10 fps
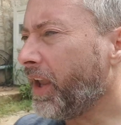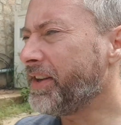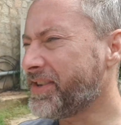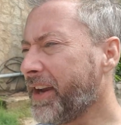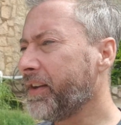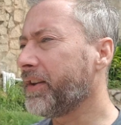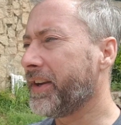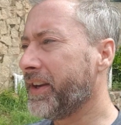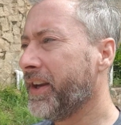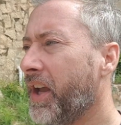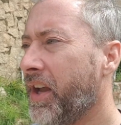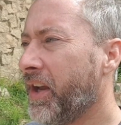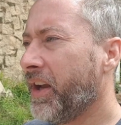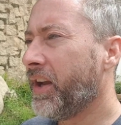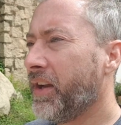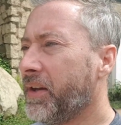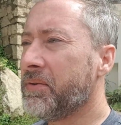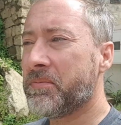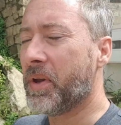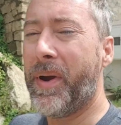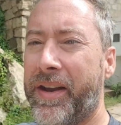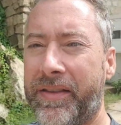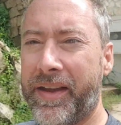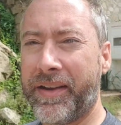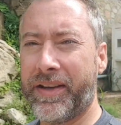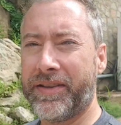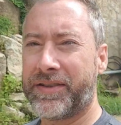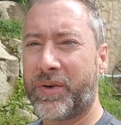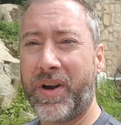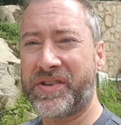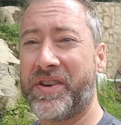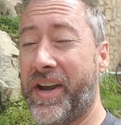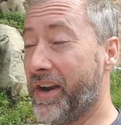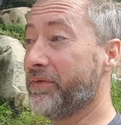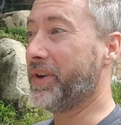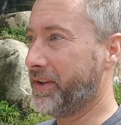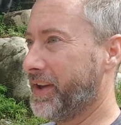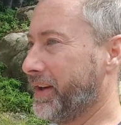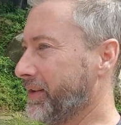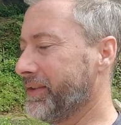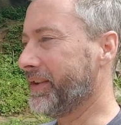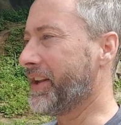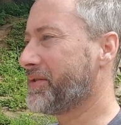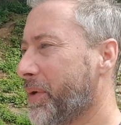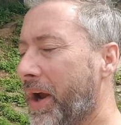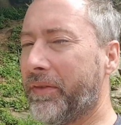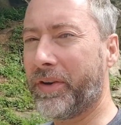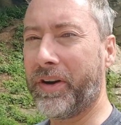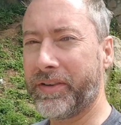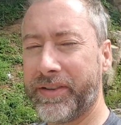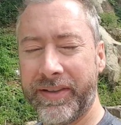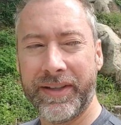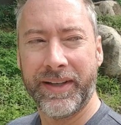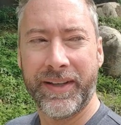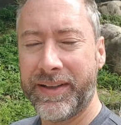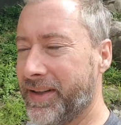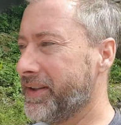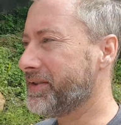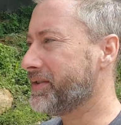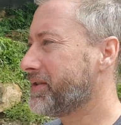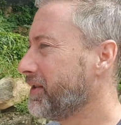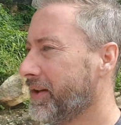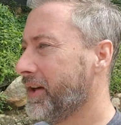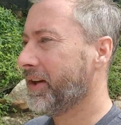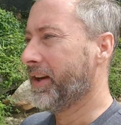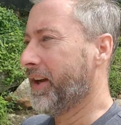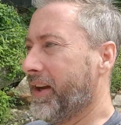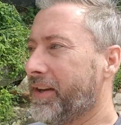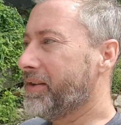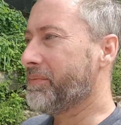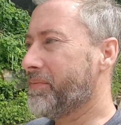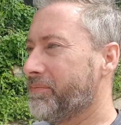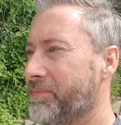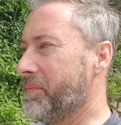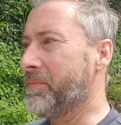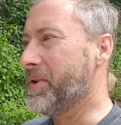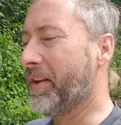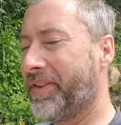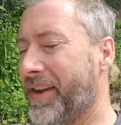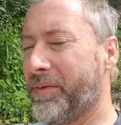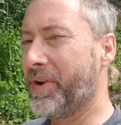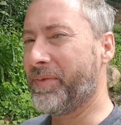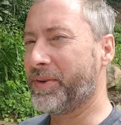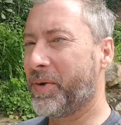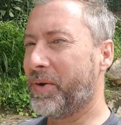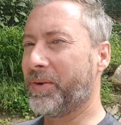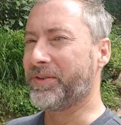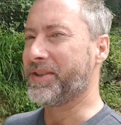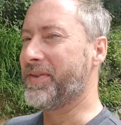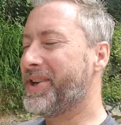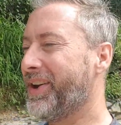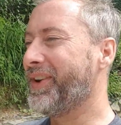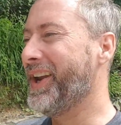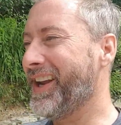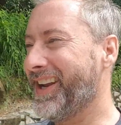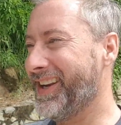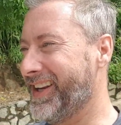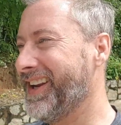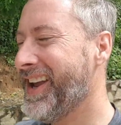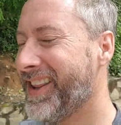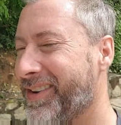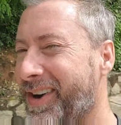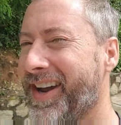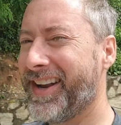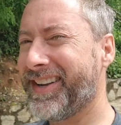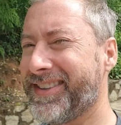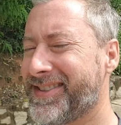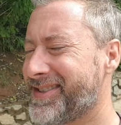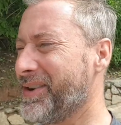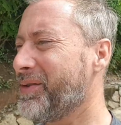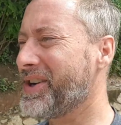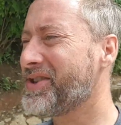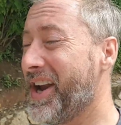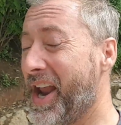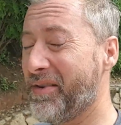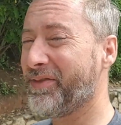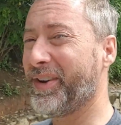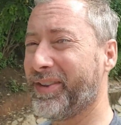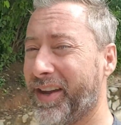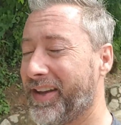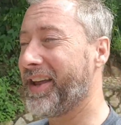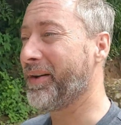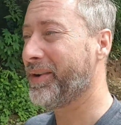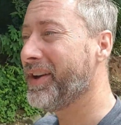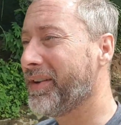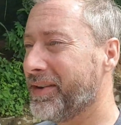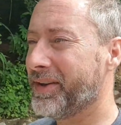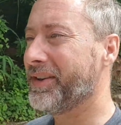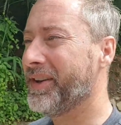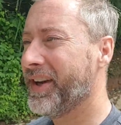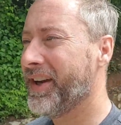secondly, the main thing is question everything. That's what I've learned, is nothing we've been told seems to be the way it is. So question everything, and that would include